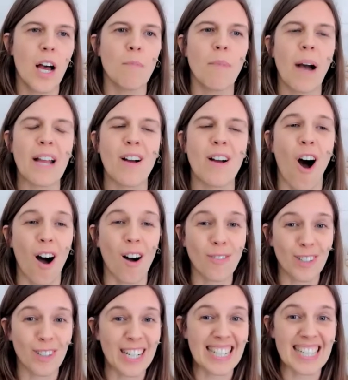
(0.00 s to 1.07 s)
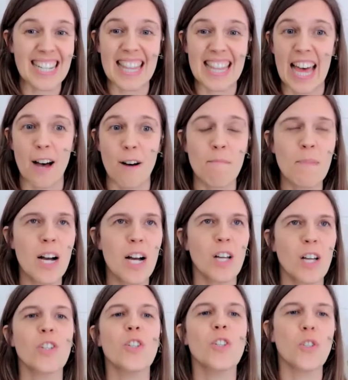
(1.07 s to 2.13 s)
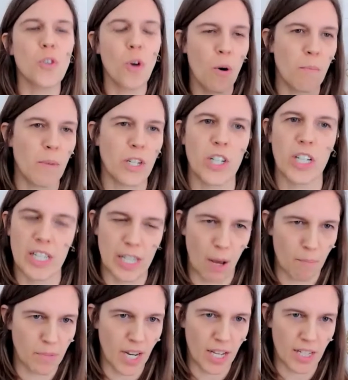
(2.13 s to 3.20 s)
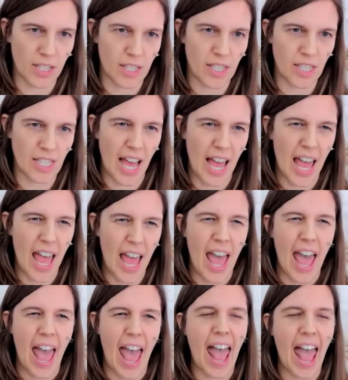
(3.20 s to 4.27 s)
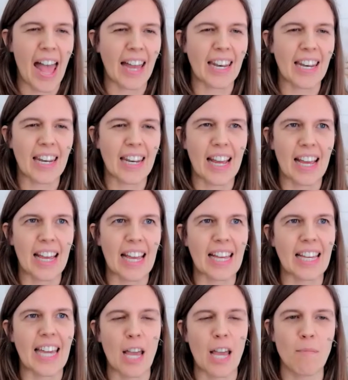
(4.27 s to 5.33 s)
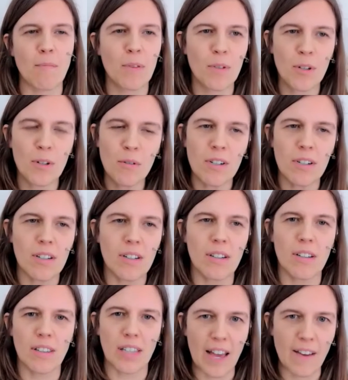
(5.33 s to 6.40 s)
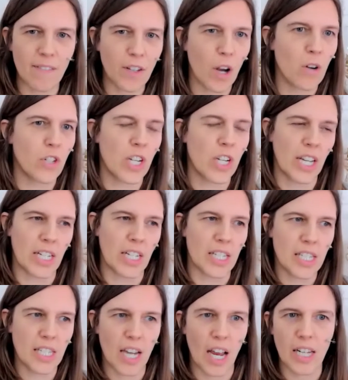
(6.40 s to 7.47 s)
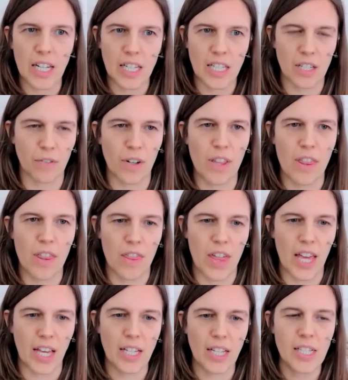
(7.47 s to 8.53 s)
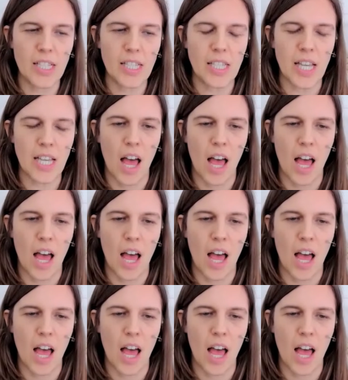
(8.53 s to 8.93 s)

by offering to them so much acceptance. And it came through life coaching and studying different things